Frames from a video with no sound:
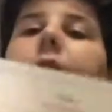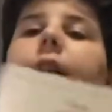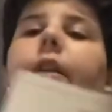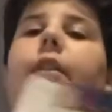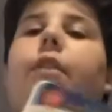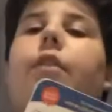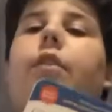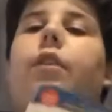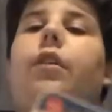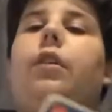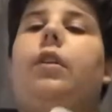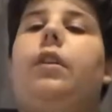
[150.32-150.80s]

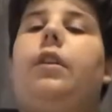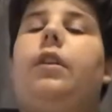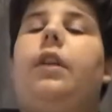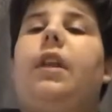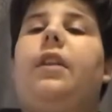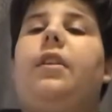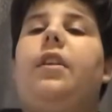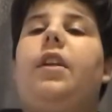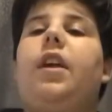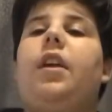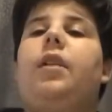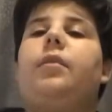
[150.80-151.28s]
that's uh,
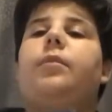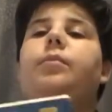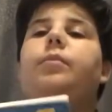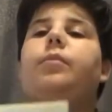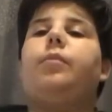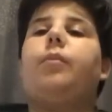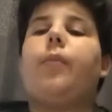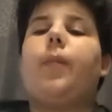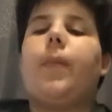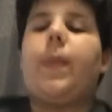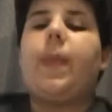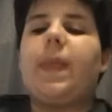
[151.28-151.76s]
that's it.
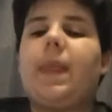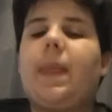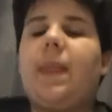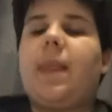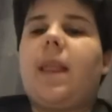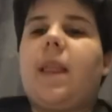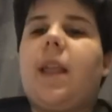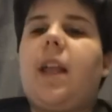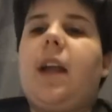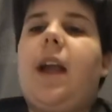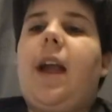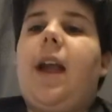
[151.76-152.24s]

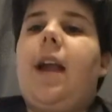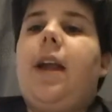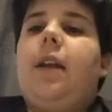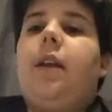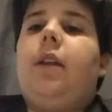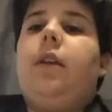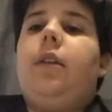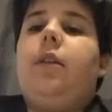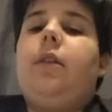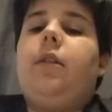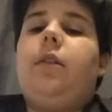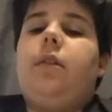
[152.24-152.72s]

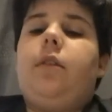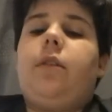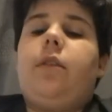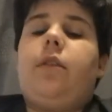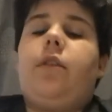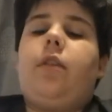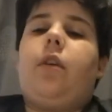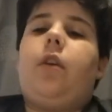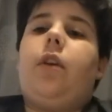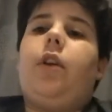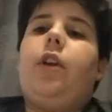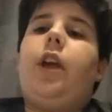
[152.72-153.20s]
And
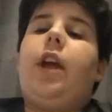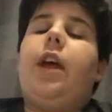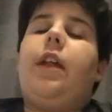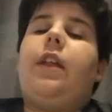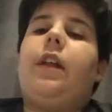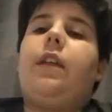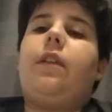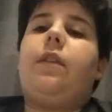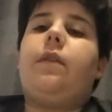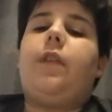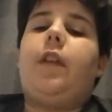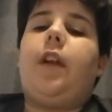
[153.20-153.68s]
so
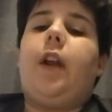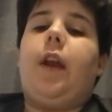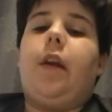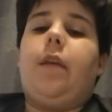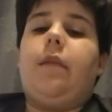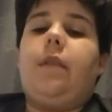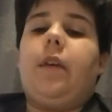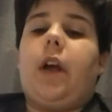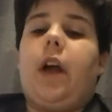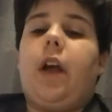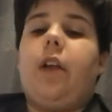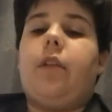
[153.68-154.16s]
yeah, that's the
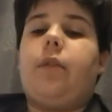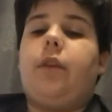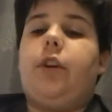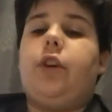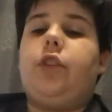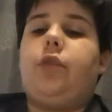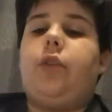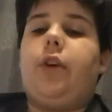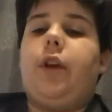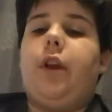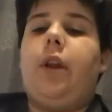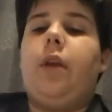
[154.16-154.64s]
video. If you guys
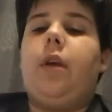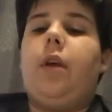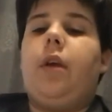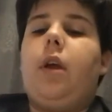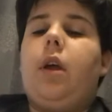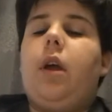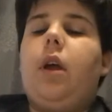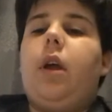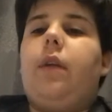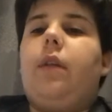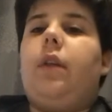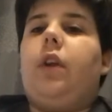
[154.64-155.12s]
want to join
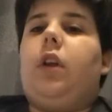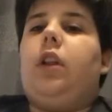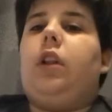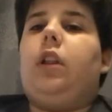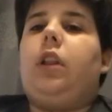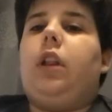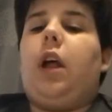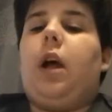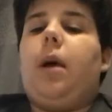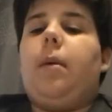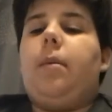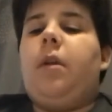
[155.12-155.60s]
the
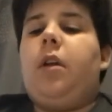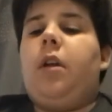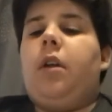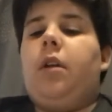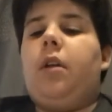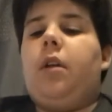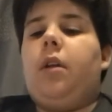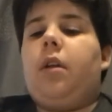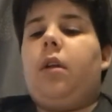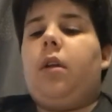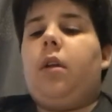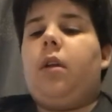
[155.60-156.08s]
club
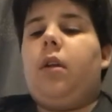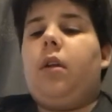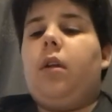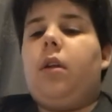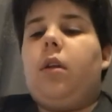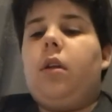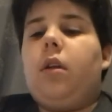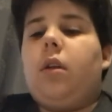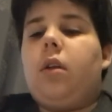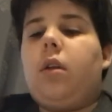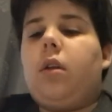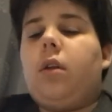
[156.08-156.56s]

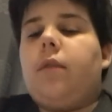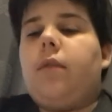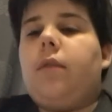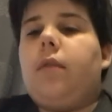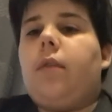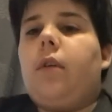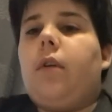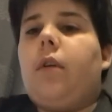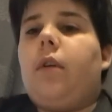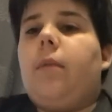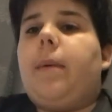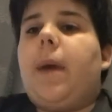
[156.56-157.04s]

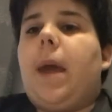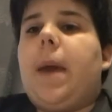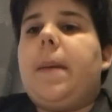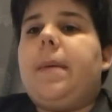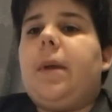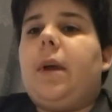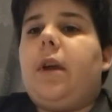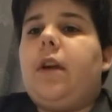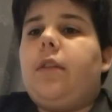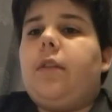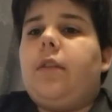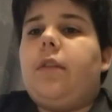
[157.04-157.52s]
for
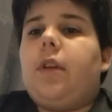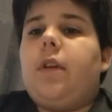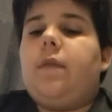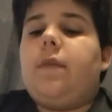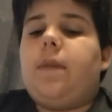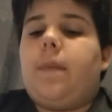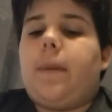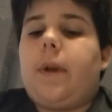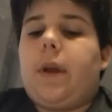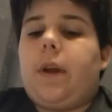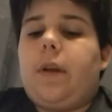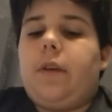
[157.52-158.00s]
baby and for
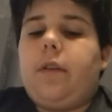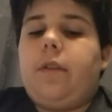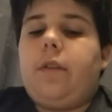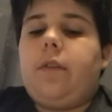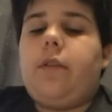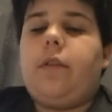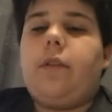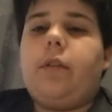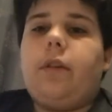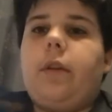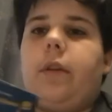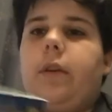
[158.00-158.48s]

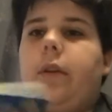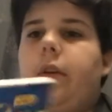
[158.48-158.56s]
parents,